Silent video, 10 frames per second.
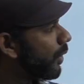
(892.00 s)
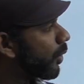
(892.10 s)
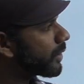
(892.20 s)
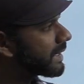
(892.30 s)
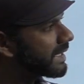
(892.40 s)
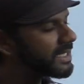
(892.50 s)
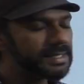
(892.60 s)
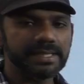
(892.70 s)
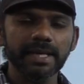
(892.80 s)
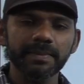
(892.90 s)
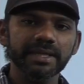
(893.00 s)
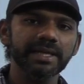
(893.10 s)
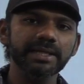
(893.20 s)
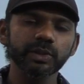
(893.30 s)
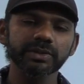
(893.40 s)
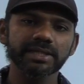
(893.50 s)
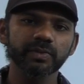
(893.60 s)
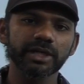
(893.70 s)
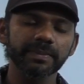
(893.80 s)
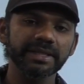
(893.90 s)
Only Sam can do that
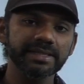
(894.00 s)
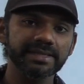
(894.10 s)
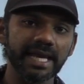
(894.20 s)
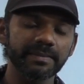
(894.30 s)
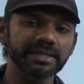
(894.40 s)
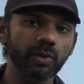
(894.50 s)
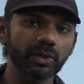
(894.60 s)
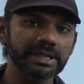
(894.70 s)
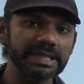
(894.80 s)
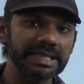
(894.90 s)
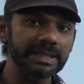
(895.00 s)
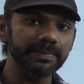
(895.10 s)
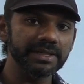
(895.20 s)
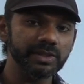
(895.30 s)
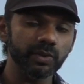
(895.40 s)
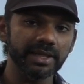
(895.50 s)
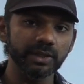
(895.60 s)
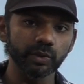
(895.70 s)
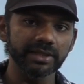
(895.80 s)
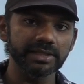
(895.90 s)
work means Sam is the only person who can
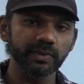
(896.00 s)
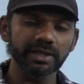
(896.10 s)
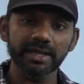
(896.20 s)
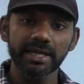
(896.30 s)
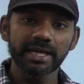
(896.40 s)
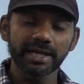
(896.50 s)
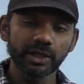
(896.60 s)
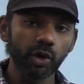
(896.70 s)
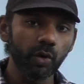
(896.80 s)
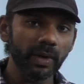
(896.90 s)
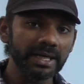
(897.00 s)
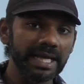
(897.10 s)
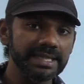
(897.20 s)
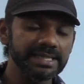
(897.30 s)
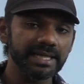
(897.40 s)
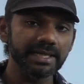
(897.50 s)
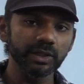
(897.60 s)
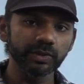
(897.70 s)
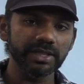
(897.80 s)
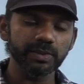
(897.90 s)
do that work. No one else can
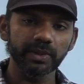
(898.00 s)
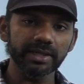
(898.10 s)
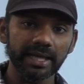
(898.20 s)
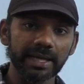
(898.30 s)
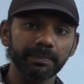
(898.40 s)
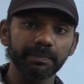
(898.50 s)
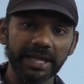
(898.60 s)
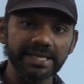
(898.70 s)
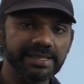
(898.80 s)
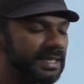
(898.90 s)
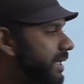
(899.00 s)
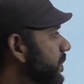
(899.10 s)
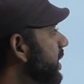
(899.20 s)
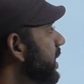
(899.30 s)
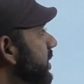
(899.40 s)
do that work. I'm praising him.